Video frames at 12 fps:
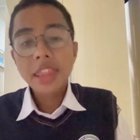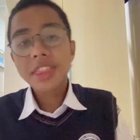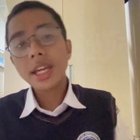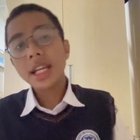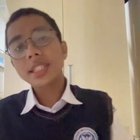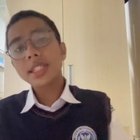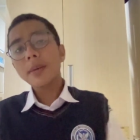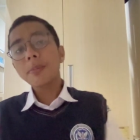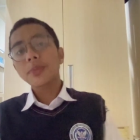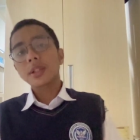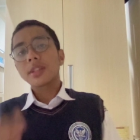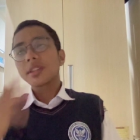The
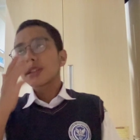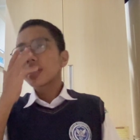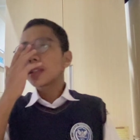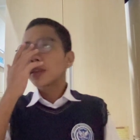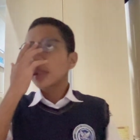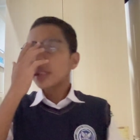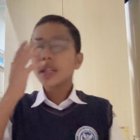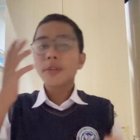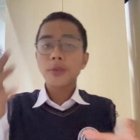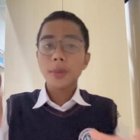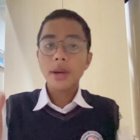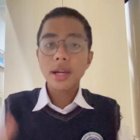example, the near
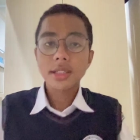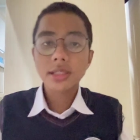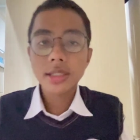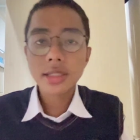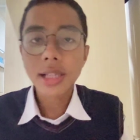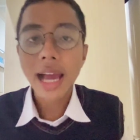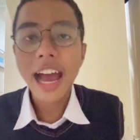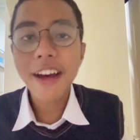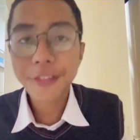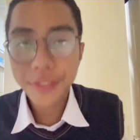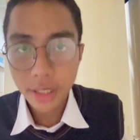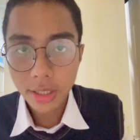from us is
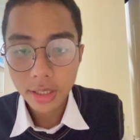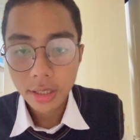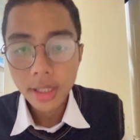AFTA.